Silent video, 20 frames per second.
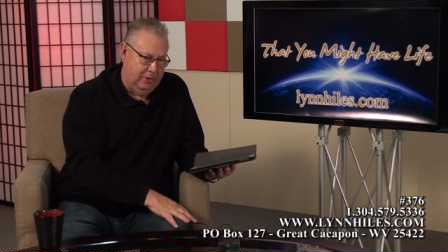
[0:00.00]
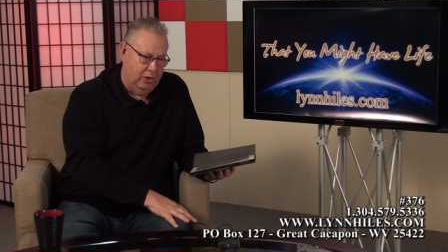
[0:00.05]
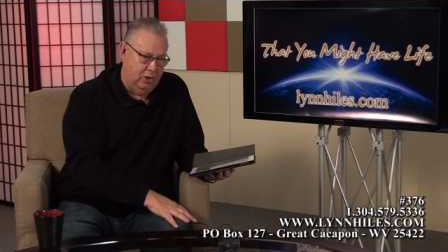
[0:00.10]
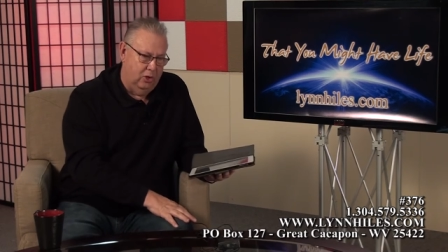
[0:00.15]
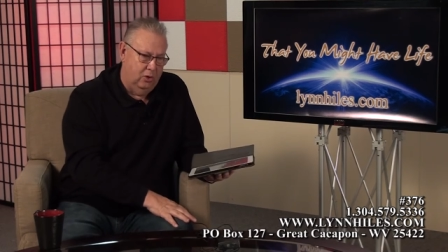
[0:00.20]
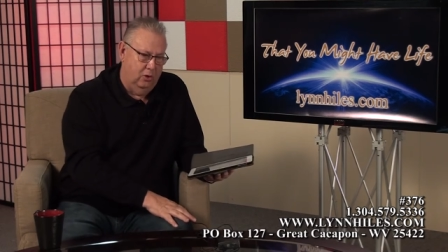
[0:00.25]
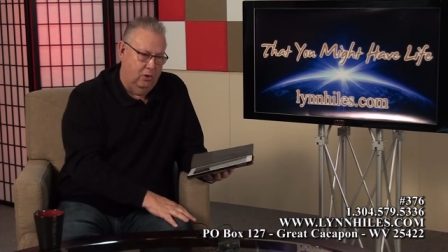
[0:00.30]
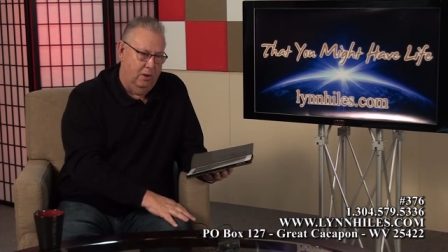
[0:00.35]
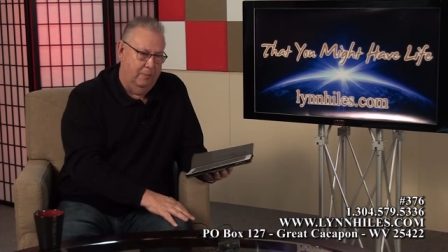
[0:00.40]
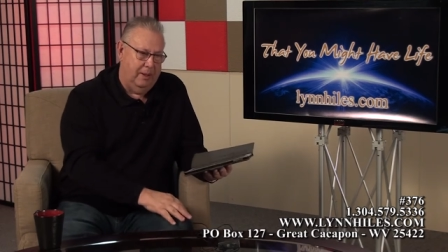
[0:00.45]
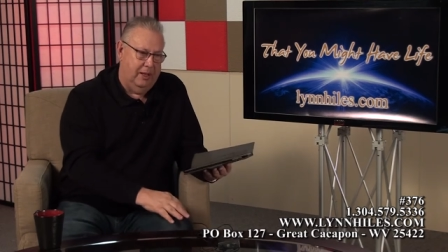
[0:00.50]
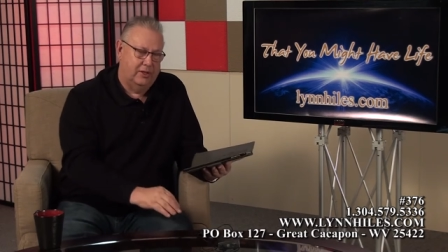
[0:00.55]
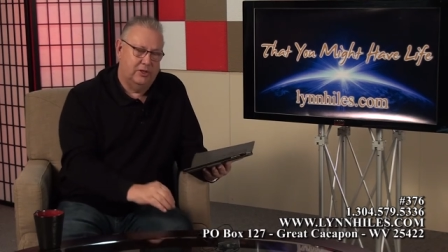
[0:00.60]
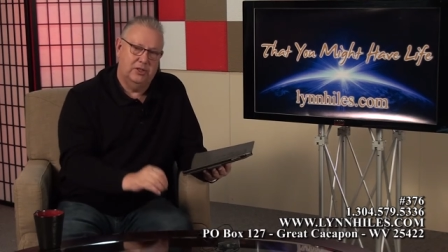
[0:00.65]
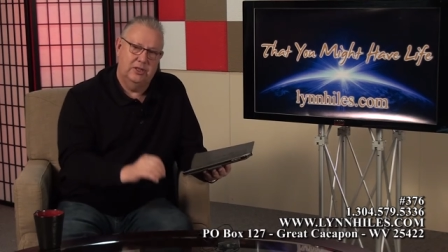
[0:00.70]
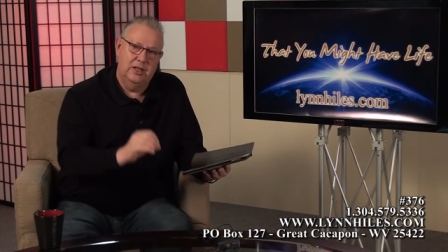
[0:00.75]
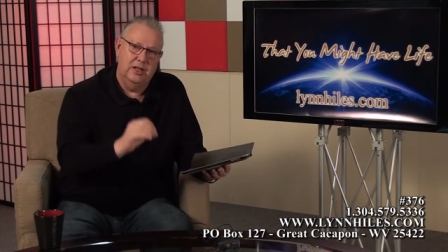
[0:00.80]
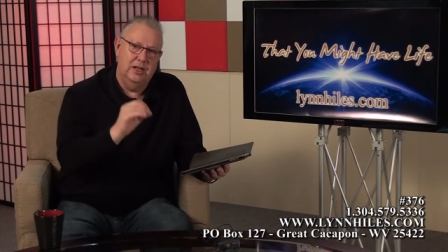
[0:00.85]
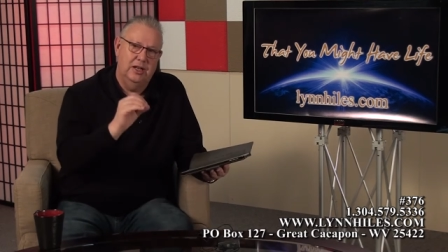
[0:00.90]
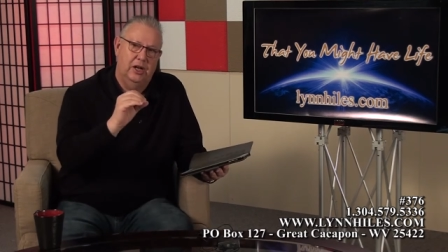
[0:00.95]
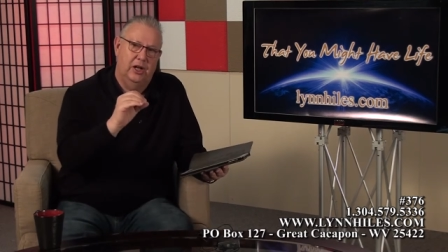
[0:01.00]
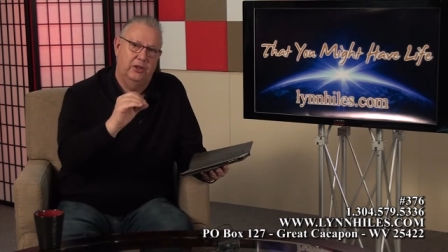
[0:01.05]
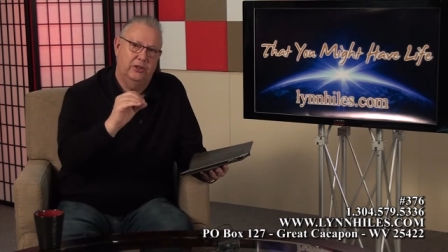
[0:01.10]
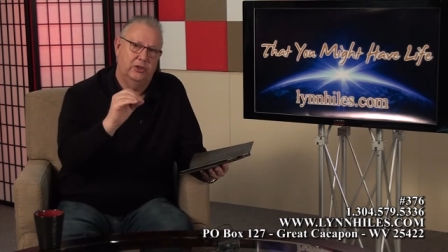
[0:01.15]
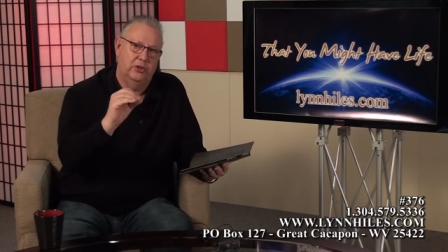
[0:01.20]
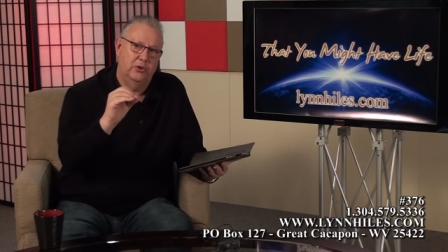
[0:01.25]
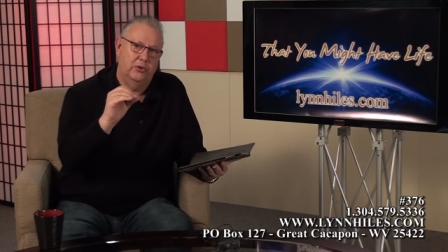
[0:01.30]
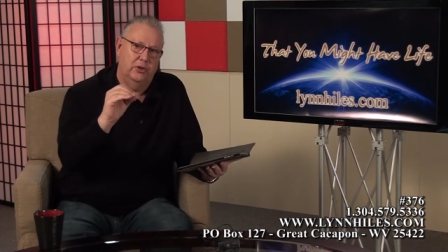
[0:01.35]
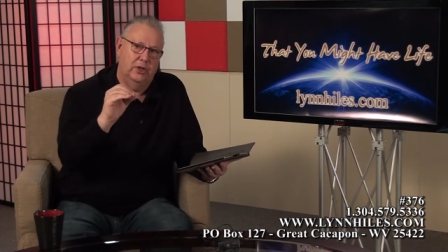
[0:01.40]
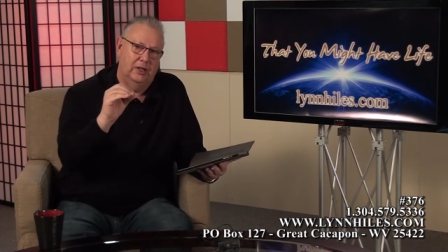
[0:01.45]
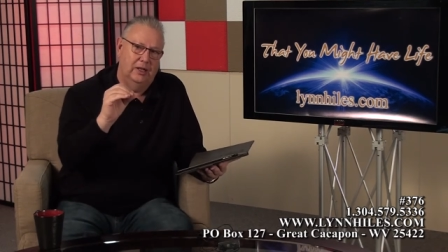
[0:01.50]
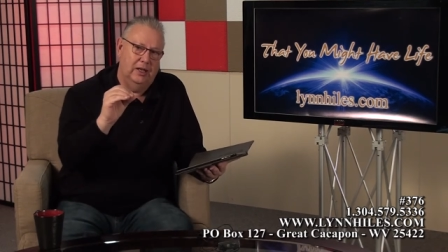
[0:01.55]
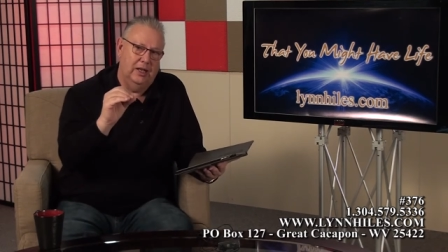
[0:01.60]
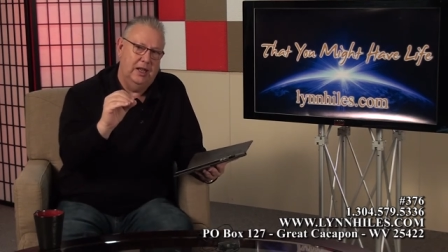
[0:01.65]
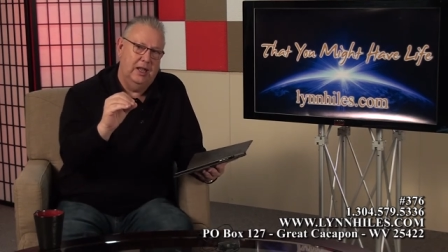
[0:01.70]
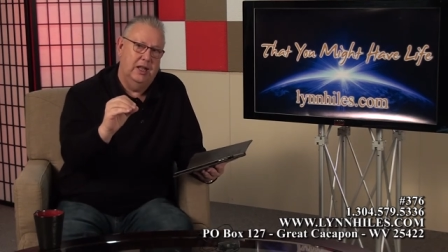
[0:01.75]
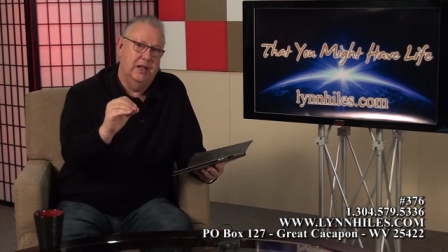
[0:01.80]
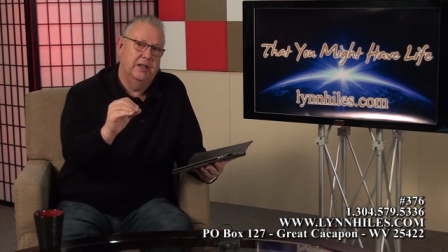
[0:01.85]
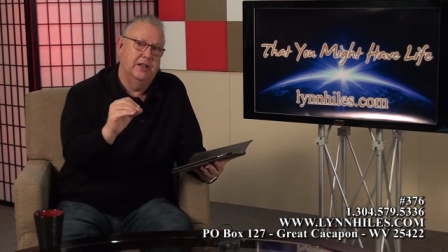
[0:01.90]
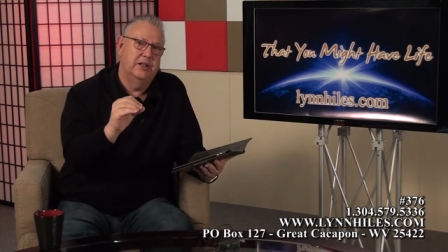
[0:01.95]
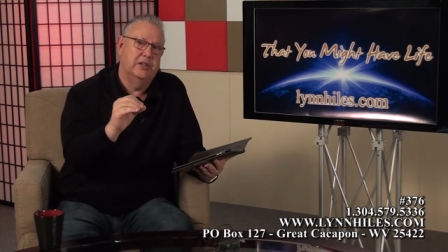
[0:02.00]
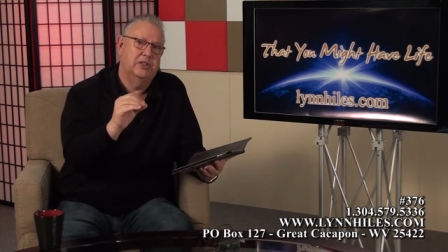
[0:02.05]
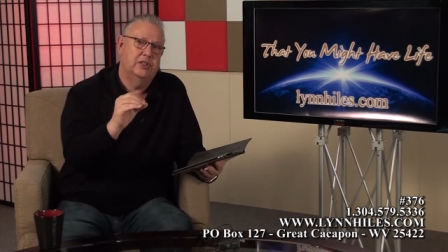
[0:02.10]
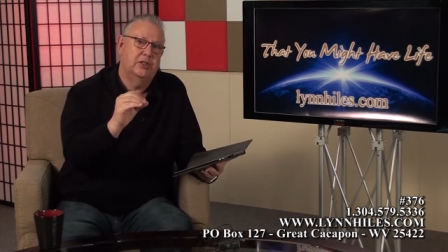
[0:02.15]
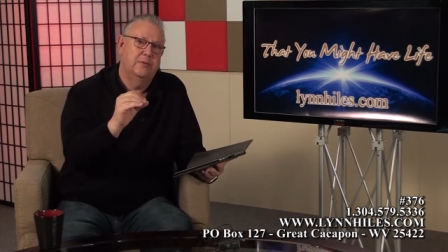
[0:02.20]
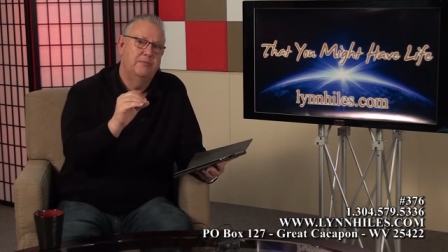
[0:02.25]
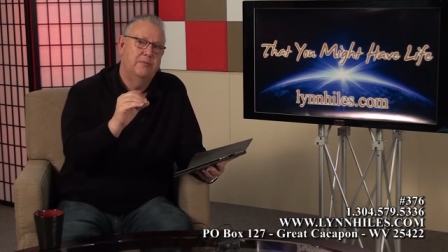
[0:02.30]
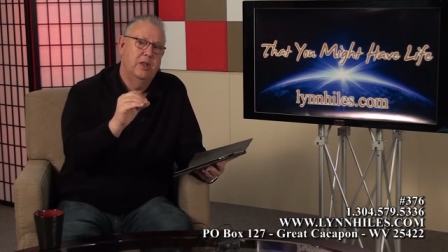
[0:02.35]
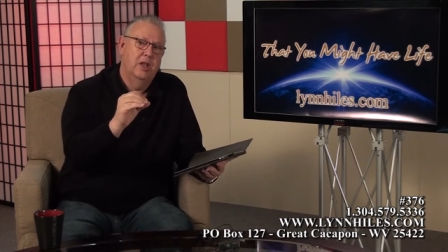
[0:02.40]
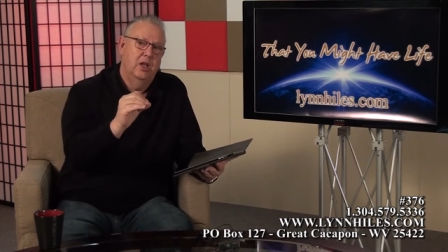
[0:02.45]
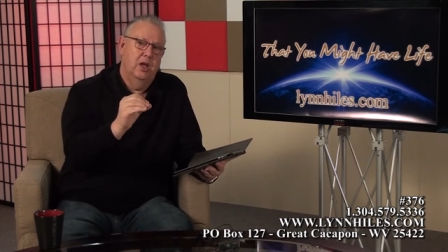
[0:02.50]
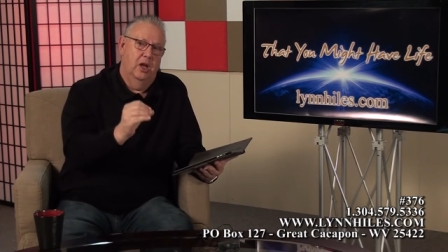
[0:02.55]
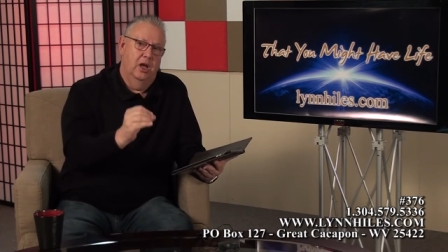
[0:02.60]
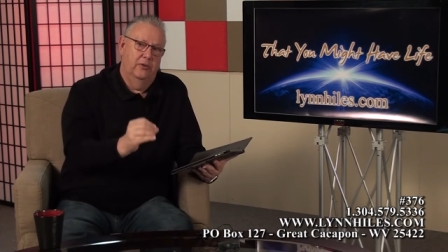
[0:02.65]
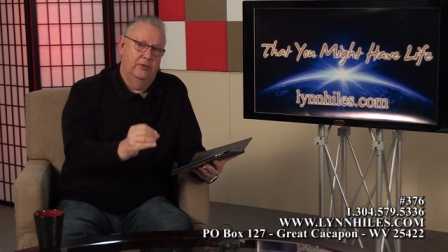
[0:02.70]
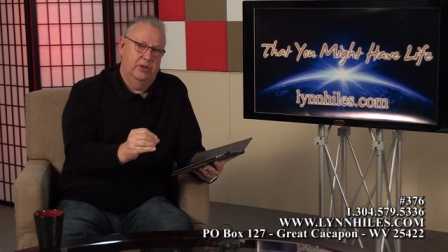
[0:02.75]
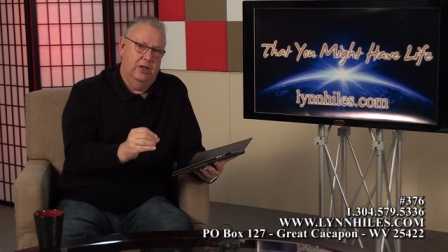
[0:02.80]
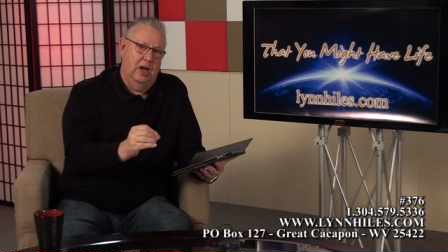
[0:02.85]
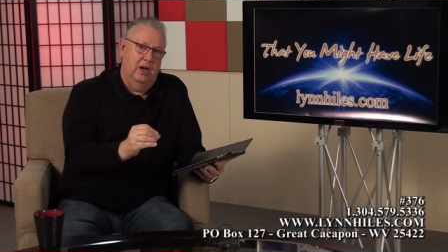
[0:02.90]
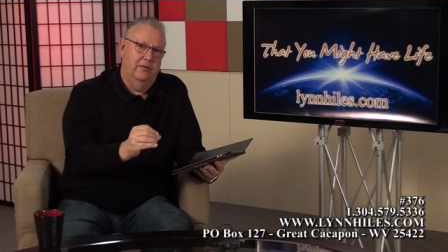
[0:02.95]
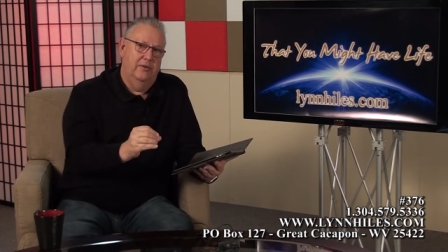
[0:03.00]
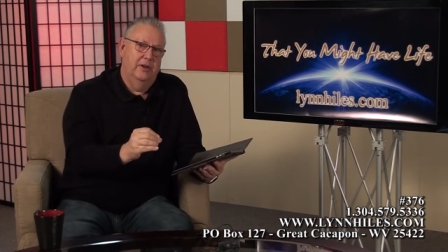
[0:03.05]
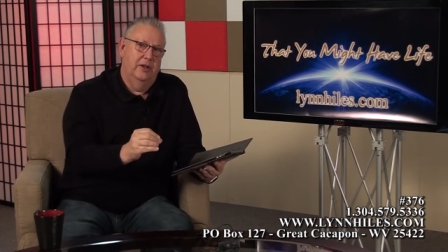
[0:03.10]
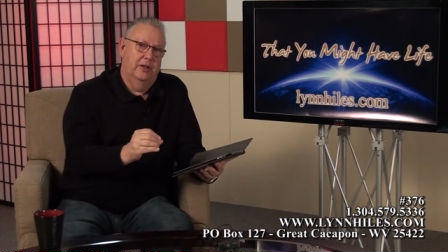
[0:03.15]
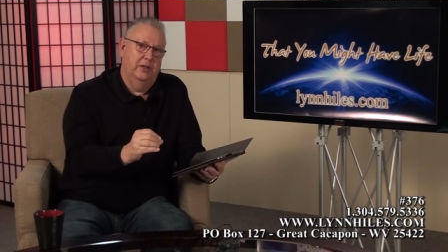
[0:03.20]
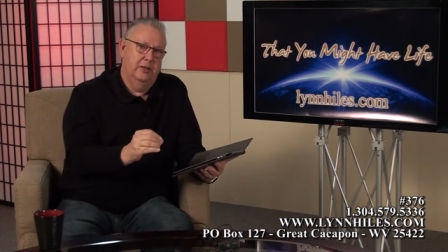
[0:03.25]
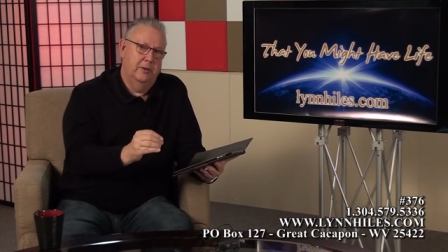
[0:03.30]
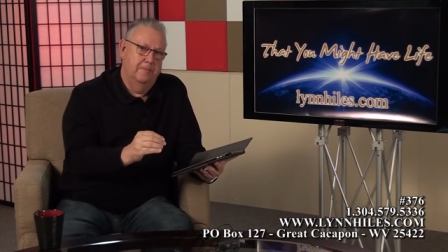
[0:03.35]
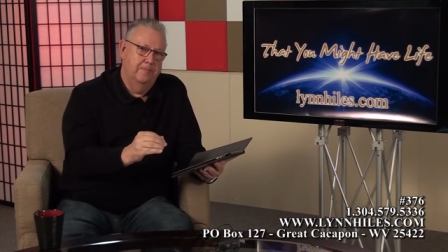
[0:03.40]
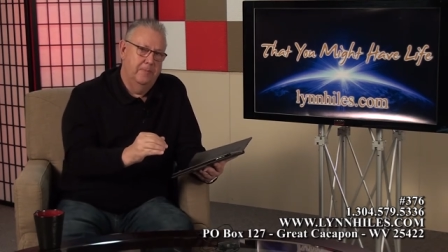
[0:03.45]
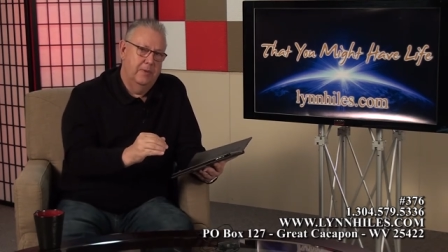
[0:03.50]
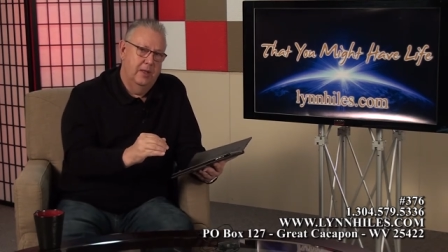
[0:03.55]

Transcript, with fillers: ago about seeing God through the lens of covenant,